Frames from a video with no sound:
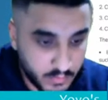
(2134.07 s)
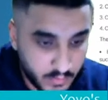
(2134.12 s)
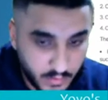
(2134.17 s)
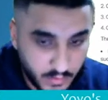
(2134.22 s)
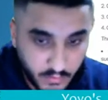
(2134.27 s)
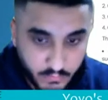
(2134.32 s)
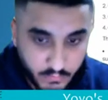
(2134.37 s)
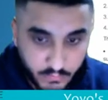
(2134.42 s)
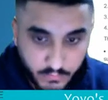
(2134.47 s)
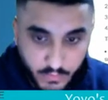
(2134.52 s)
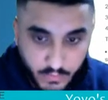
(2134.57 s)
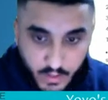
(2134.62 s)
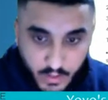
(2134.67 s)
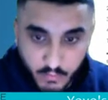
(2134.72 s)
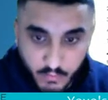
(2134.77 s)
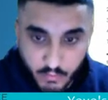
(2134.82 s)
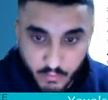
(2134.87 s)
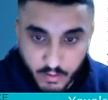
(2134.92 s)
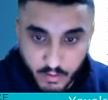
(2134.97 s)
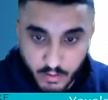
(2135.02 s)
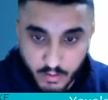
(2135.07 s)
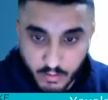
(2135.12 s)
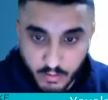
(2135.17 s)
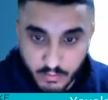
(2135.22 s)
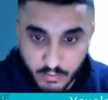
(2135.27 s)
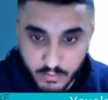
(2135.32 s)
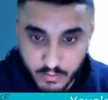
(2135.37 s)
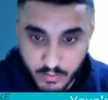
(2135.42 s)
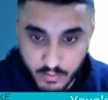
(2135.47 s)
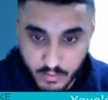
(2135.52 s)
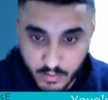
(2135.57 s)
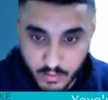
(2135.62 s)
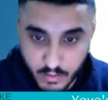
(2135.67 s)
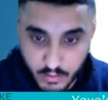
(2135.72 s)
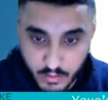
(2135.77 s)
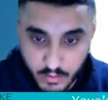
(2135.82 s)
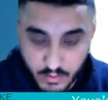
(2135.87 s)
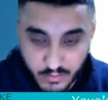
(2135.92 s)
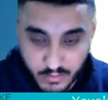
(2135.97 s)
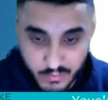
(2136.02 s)
Click on firewall.
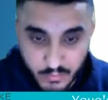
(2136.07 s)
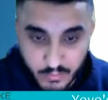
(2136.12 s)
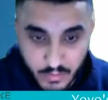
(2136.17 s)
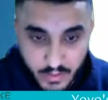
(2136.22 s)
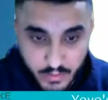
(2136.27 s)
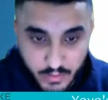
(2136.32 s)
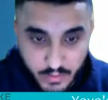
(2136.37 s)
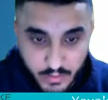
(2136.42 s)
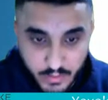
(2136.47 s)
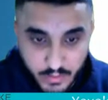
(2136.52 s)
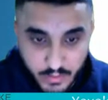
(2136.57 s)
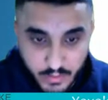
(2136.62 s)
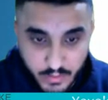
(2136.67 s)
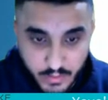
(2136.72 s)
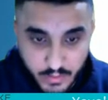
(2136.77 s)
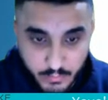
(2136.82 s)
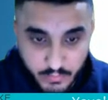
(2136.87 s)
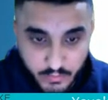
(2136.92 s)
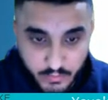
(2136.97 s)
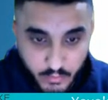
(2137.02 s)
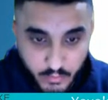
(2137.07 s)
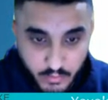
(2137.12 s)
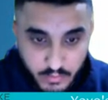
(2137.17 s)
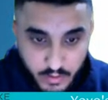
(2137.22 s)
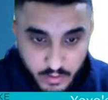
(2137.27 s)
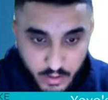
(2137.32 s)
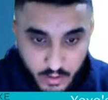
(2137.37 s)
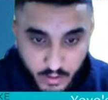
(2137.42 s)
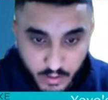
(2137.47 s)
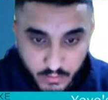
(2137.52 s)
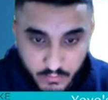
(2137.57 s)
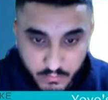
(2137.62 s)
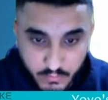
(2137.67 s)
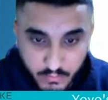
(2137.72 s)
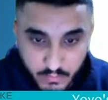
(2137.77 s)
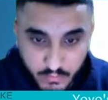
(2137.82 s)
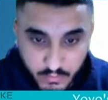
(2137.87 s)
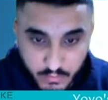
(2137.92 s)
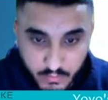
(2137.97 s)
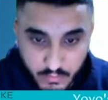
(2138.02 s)
No, my firewall's off.
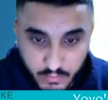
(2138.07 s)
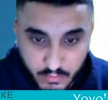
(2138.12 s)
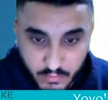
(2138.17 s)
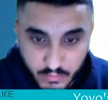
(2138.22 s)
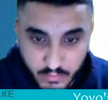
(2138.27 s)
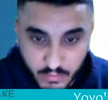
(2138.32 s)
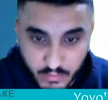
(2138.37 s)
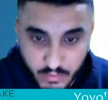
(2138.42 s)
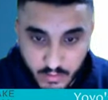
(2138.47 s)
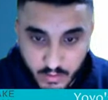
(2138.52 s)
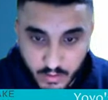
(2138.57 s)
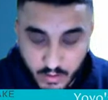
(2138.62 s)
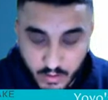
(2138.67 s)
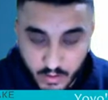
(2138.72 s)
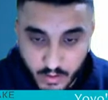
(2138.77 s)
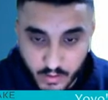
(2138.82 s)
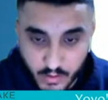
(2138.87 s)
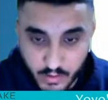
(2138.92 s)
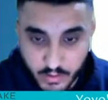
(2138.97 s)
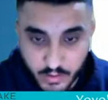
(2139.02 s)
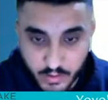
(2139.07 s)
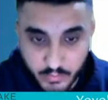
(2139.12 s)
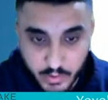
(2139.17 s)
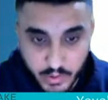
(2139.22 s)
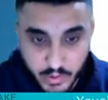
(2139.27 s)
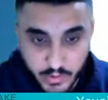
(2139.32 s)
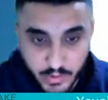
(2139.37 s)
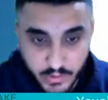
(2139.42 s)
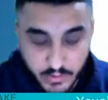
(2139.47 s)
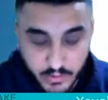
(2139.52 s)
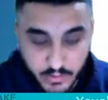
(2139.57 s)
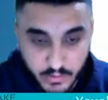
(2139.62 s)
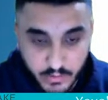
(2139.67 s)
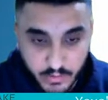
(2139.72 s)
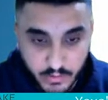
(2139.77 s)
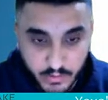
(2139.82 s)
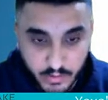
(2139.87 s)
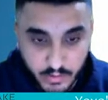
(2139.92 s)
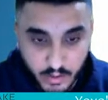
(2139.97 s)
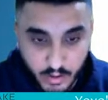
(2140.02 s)
All incoming
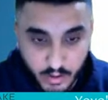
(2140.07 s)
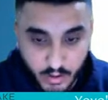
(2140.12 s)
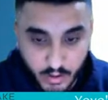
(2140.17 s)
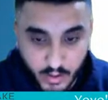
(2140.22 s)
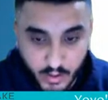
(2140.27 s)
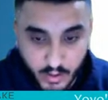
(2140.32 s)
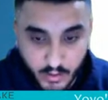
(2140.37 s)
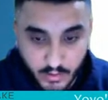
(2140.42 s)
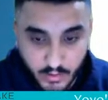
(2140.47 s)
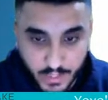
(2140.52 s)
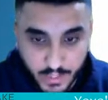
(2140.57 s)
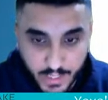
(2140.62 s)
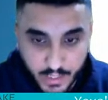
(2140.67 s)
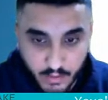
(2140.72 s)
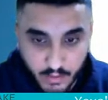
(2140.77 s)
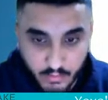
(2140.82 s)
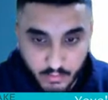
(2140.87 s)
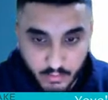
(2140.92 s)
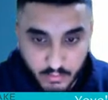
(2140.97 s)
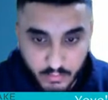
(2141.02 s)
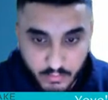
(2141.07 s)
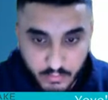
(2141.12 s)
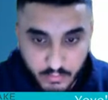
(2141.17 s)
connections are allowed.